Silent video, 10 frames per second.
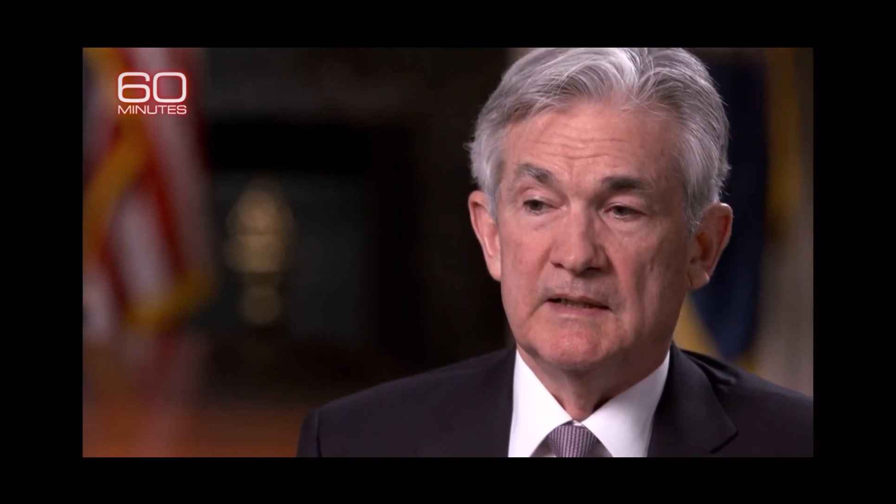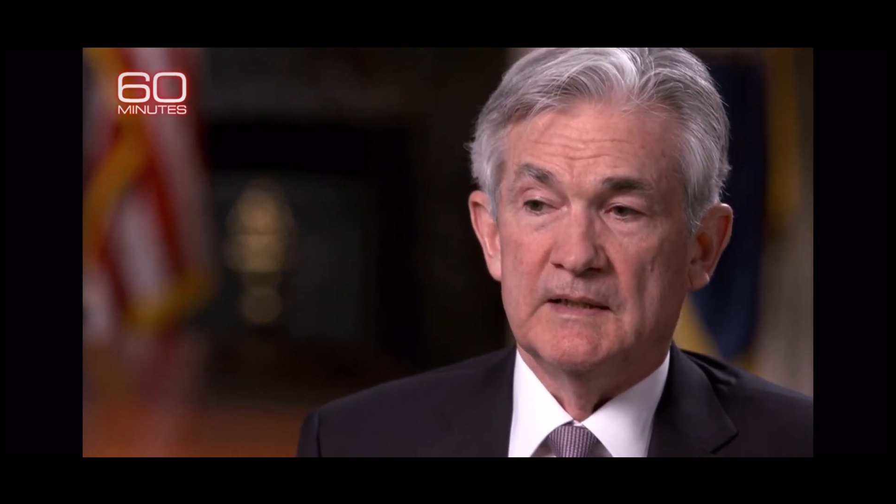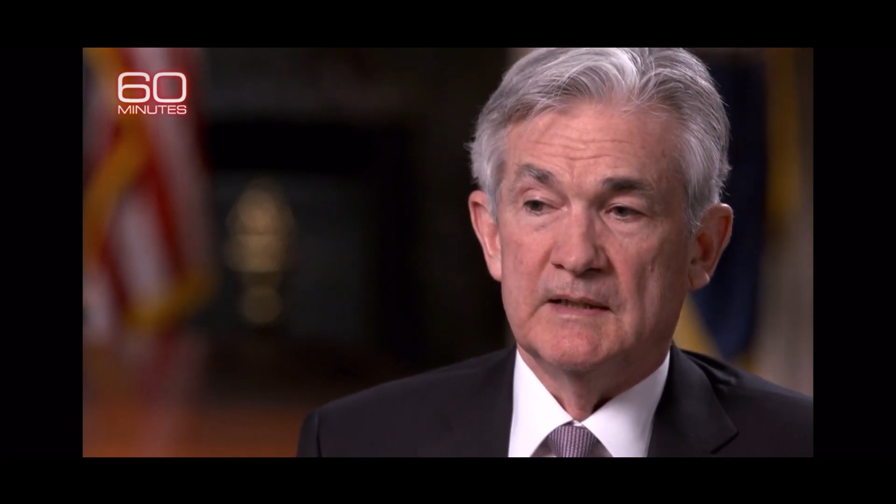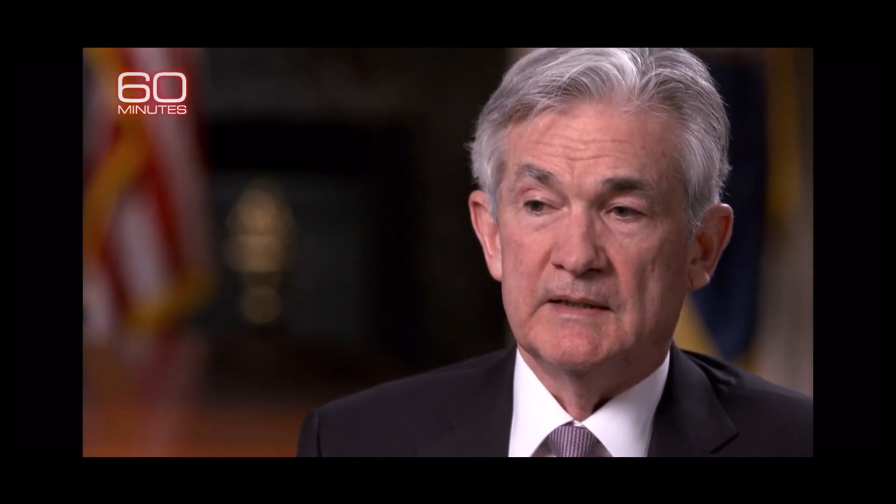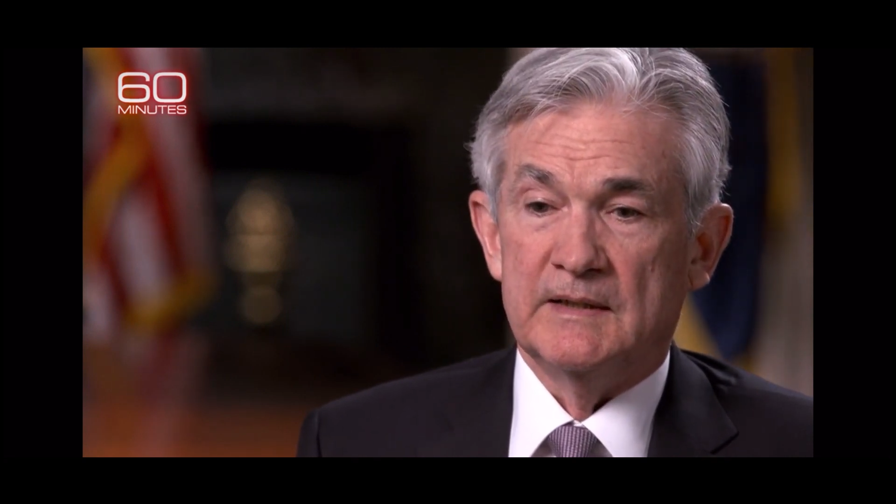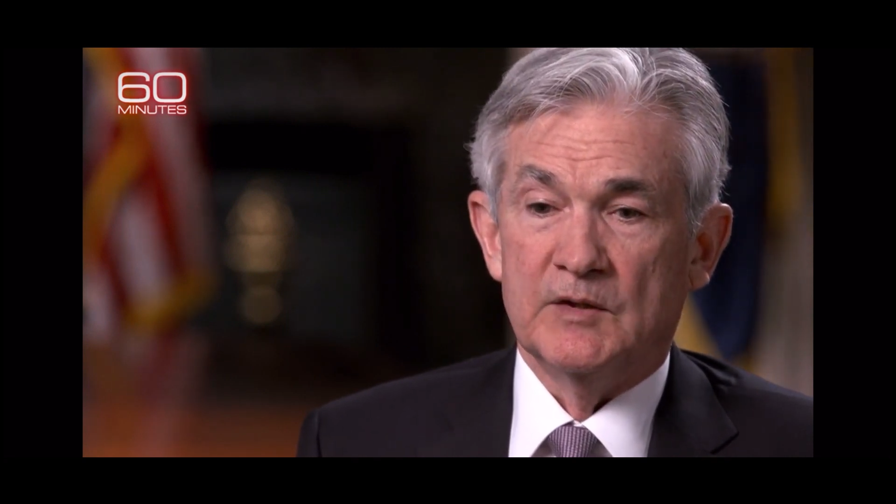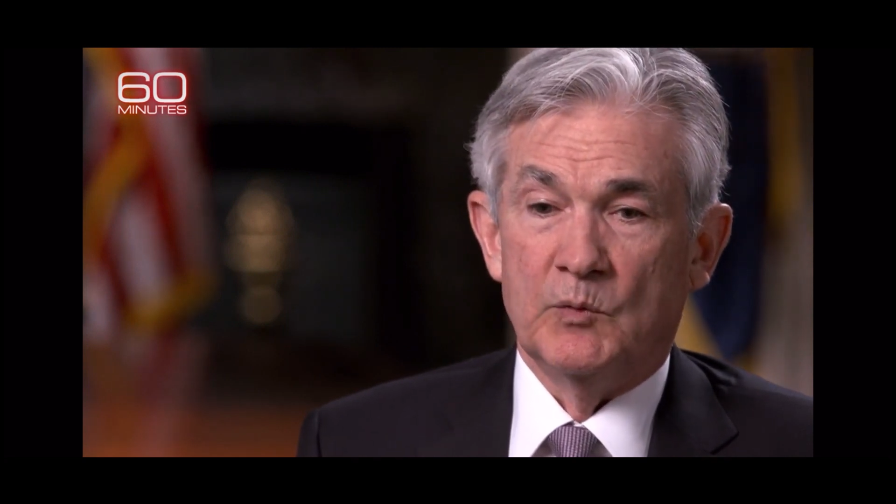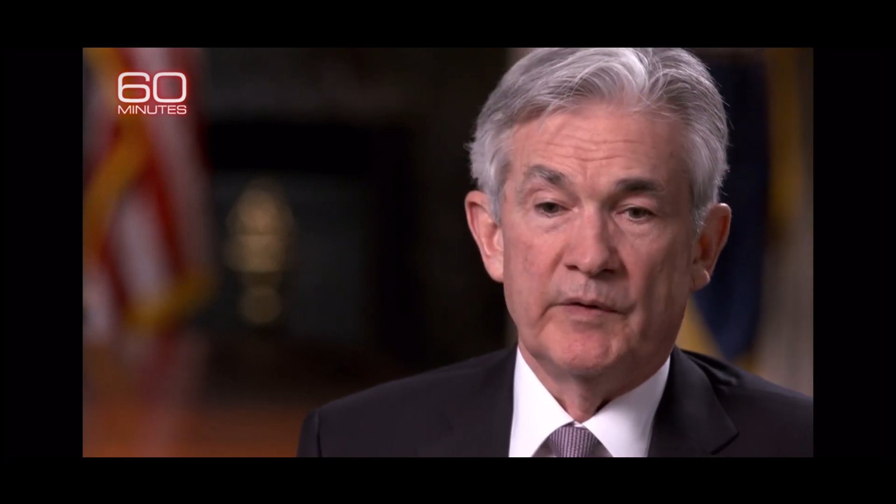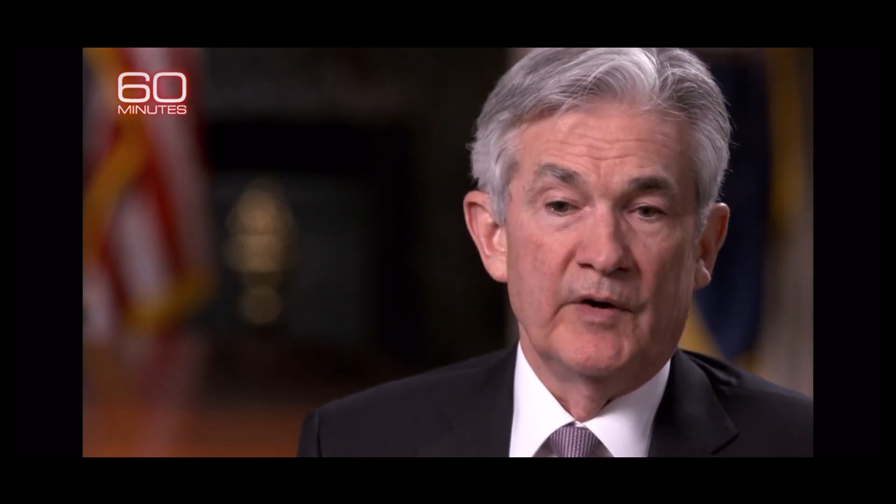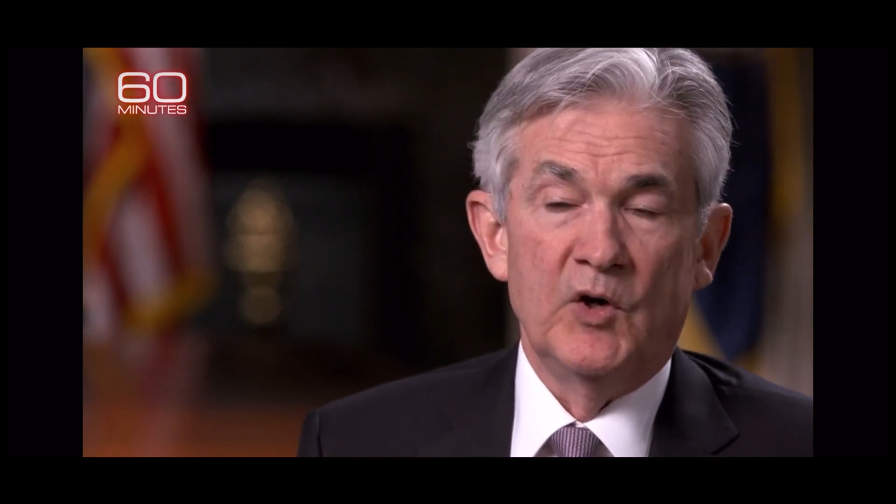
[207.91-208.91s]

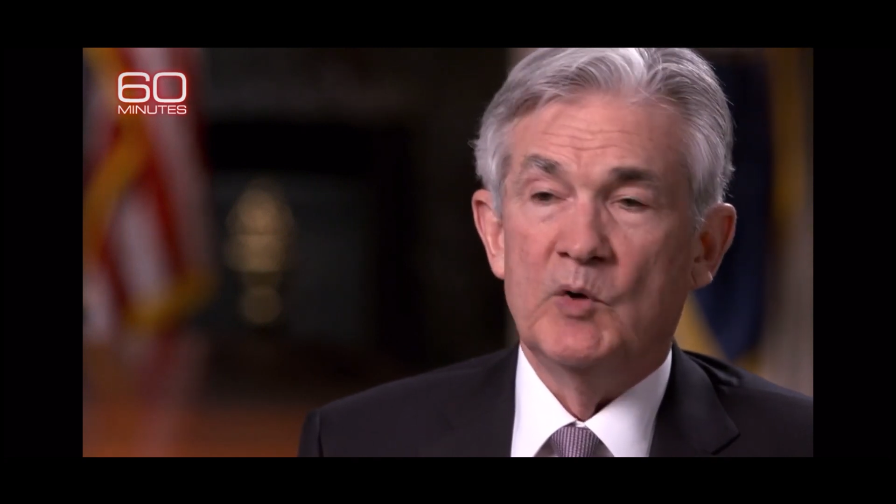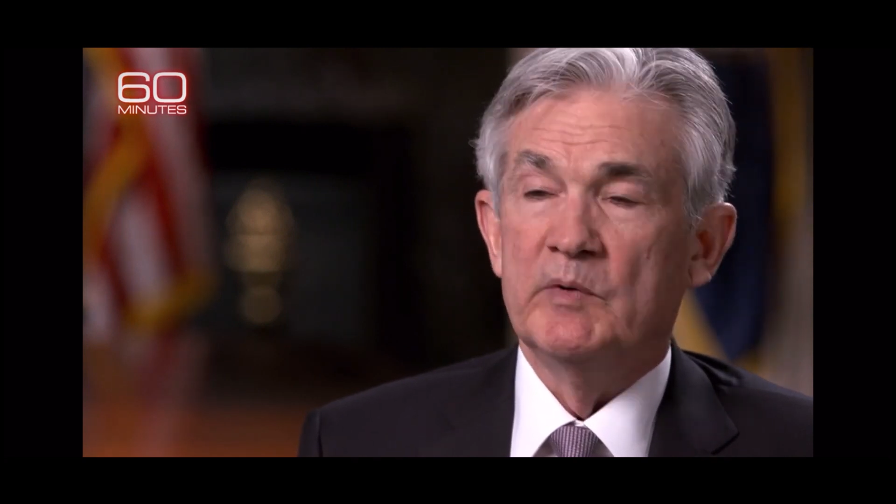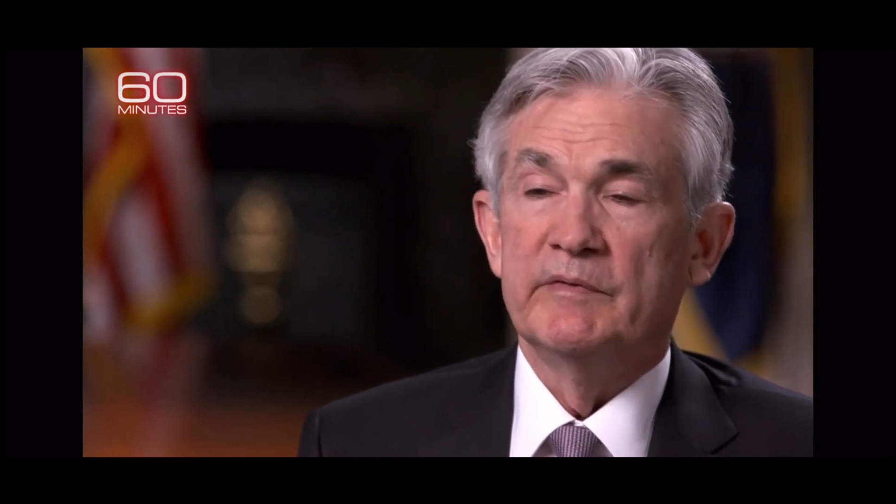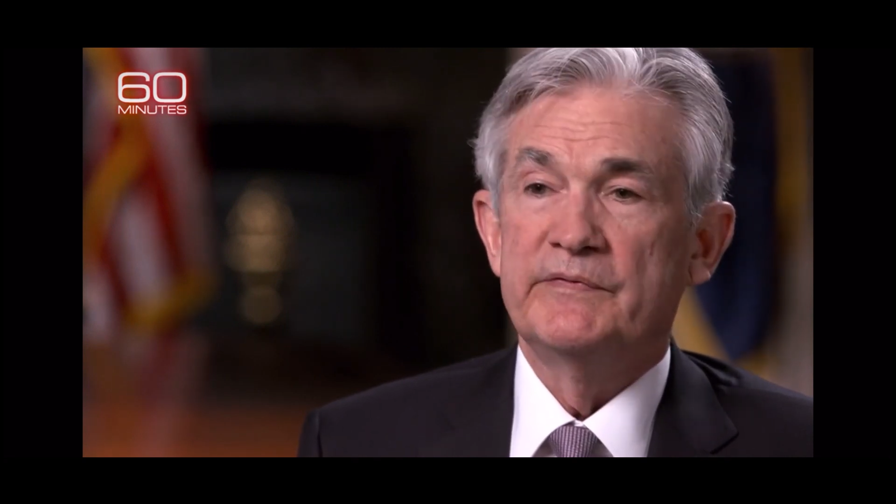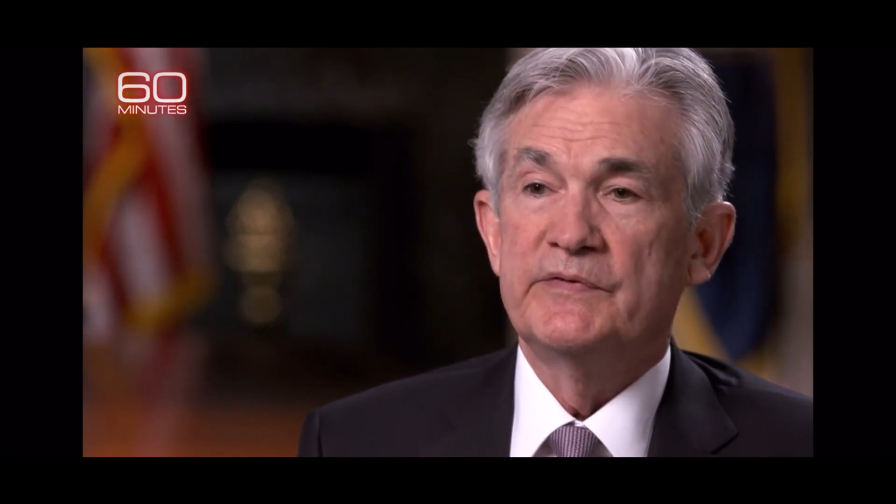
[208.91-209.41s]
we're the home of